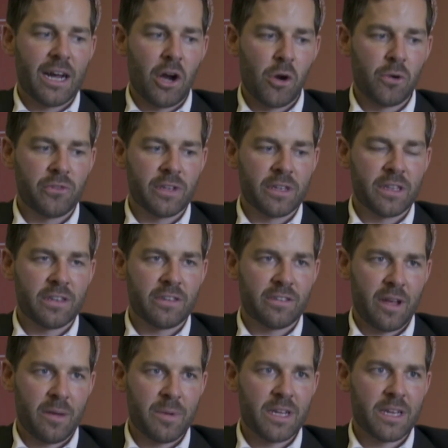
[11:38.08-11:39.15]
hosting this
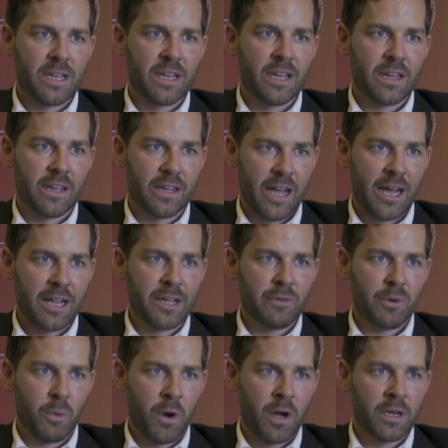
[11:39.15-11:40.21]
summit in Kigali,
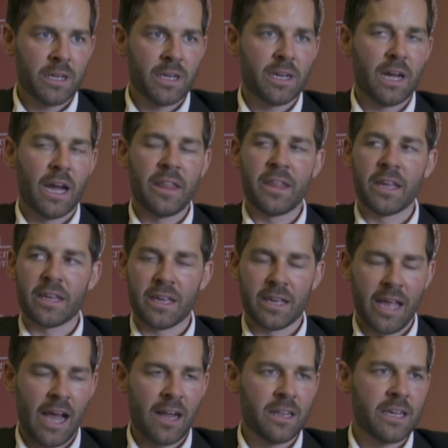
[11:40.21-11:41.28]
Rwanda. I think
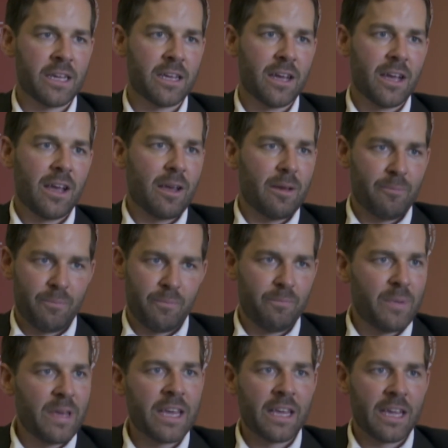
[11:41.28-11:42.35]
Kigali,
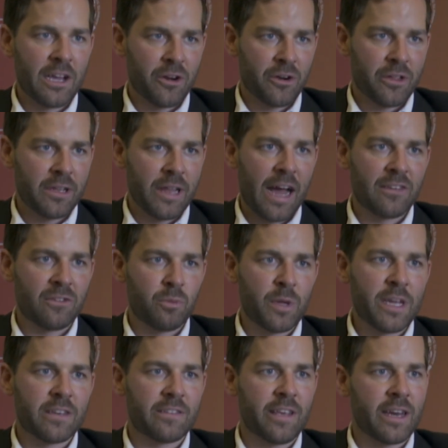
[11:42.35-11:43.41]
being here the last
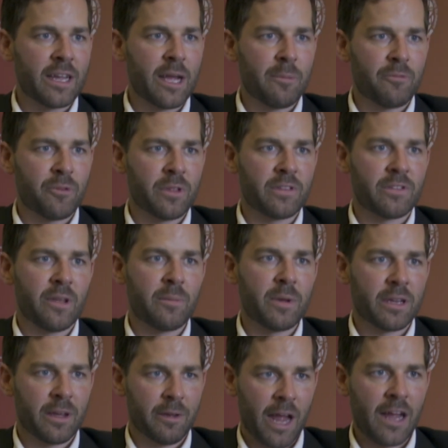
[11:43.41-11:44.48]
week setting up for the
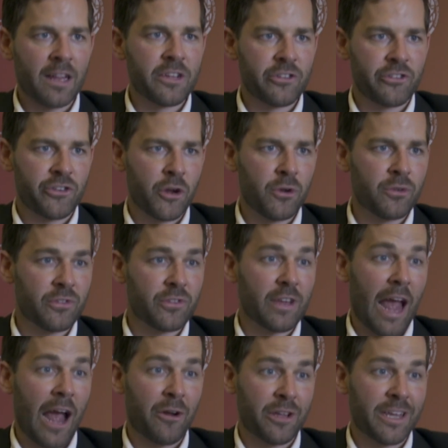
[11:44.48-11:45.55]
summit, Kigali shows
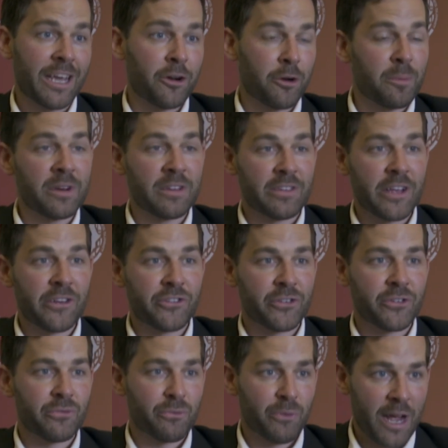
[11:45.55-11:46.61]
how to get
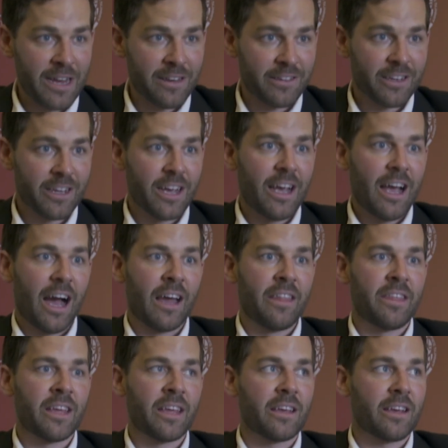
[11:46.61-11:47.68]
urbanization right. I
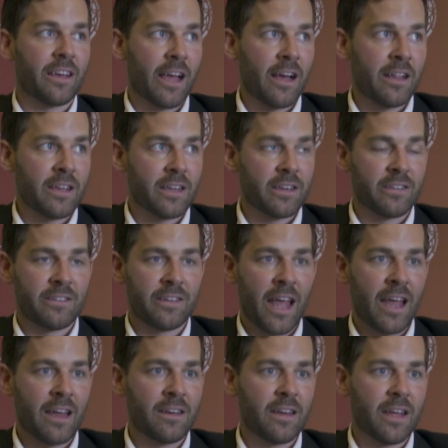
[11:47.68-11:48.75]
think Kigali can
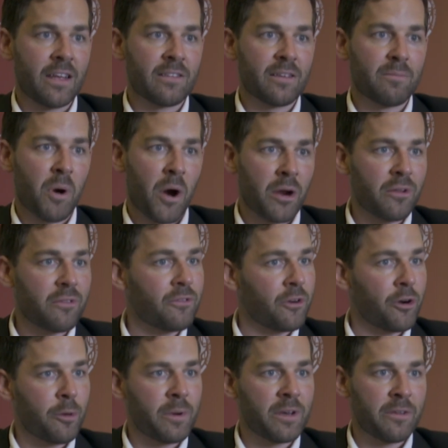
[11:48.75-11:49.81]
stand as a model for
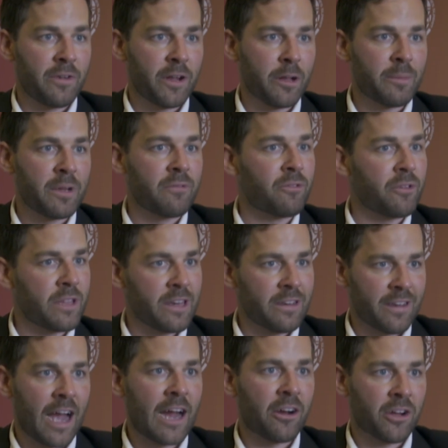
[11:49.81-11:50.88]
urban development for the
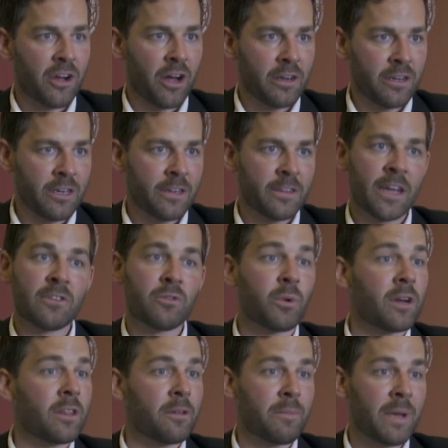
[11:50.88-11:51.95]
entire continent, and that's
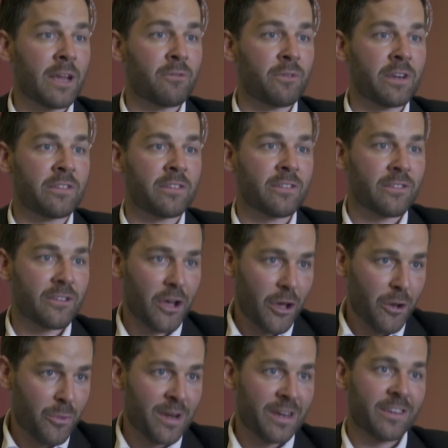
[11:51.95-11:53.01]
one of the main reasons
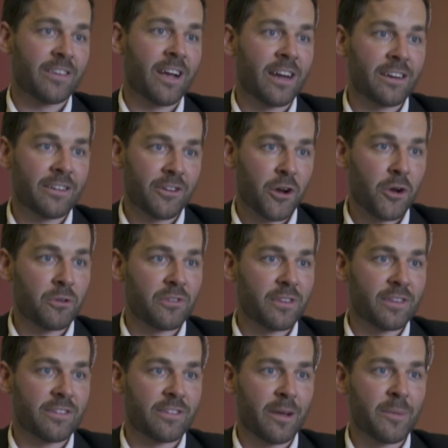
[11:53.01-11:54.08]
we decided to host
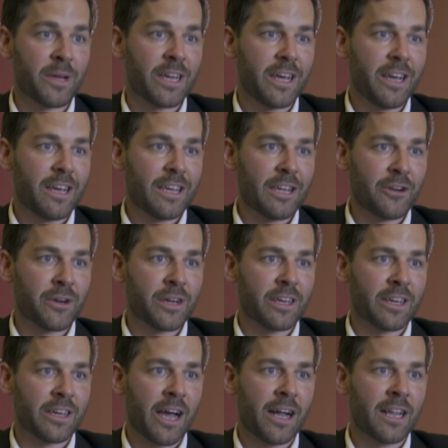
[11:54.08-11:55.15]
this summit here in
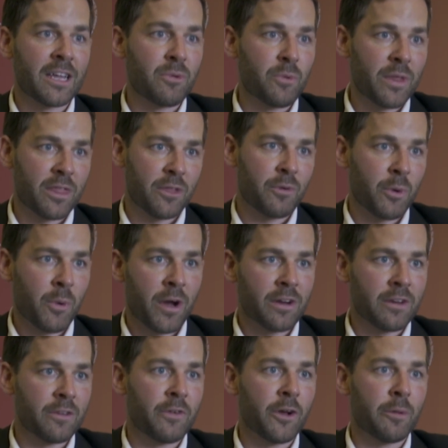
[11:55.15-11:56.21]
Kigali with the
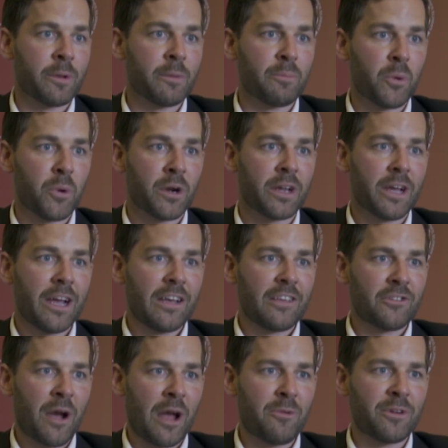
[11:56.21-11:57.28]
Rwanda Development Board.
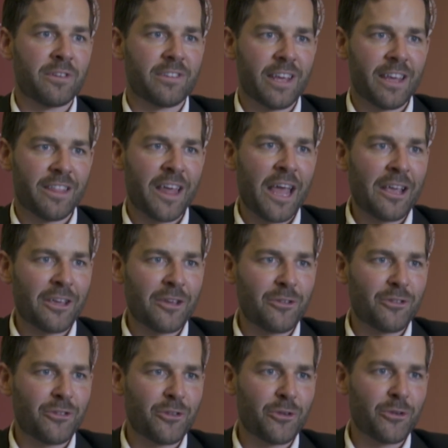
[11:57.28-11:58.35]
So I would say thank you
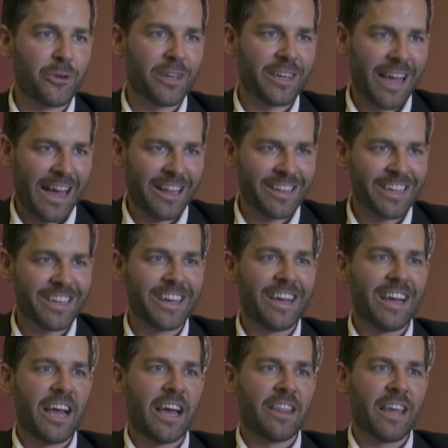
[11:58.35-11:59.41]
to Kigali,
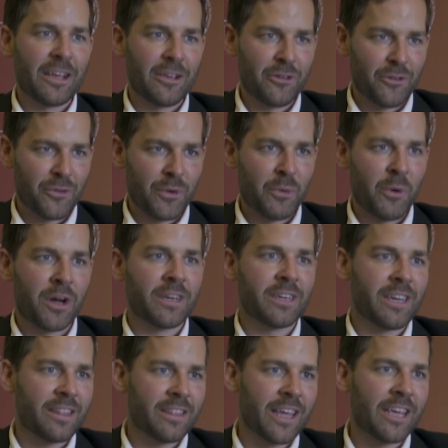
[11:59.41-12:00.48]
thank you to
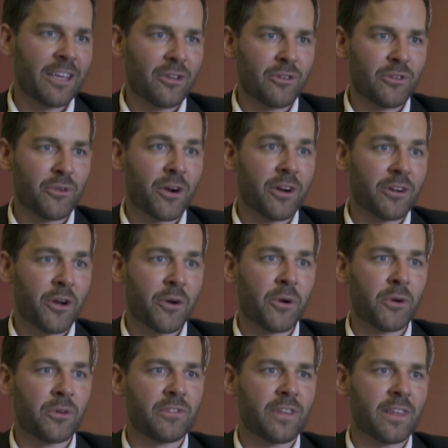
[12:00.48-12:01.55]
Rwanda, and thank you to our
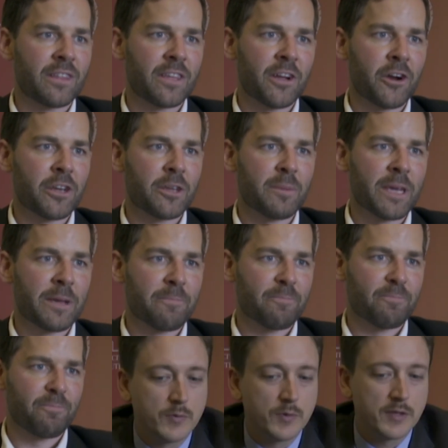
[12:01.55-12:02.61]
co-hosts at the RDB.
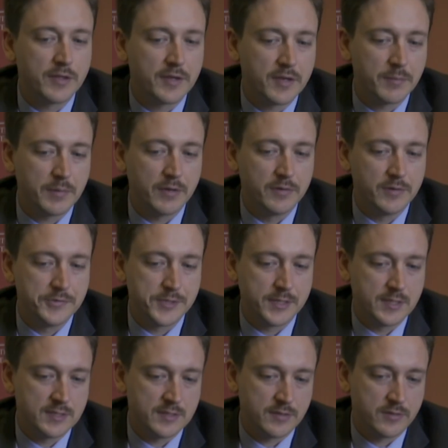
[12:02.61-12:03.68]
When we think about new
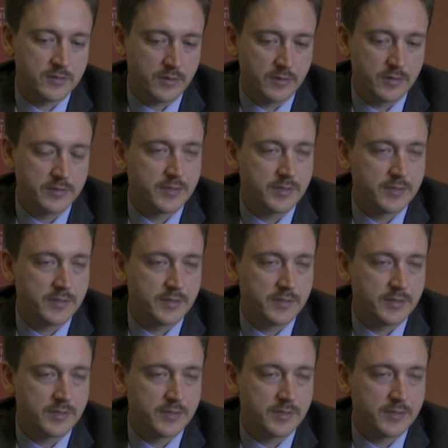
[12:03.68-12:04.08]
cities at the Charter